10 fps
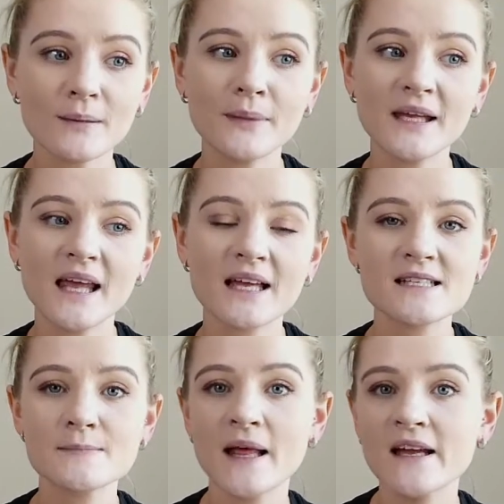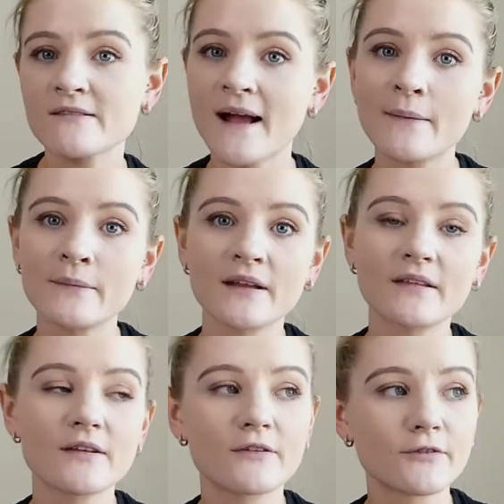But yeah, just play around
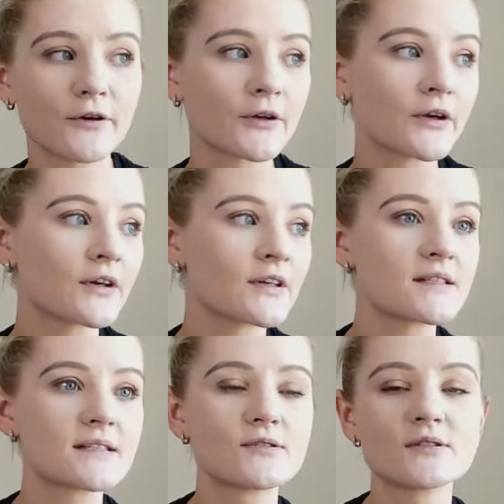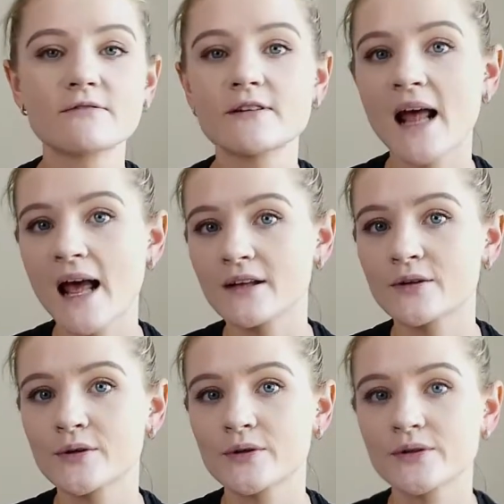with your photos, do different
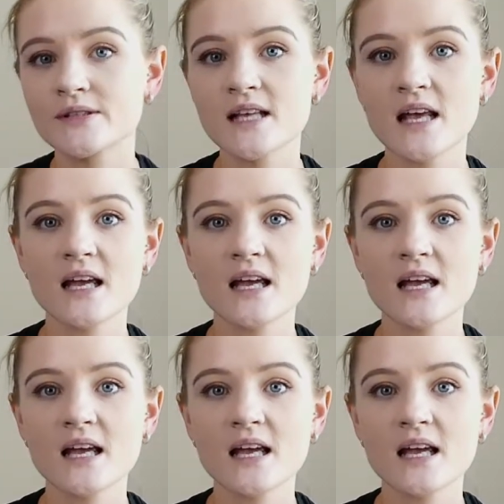angles,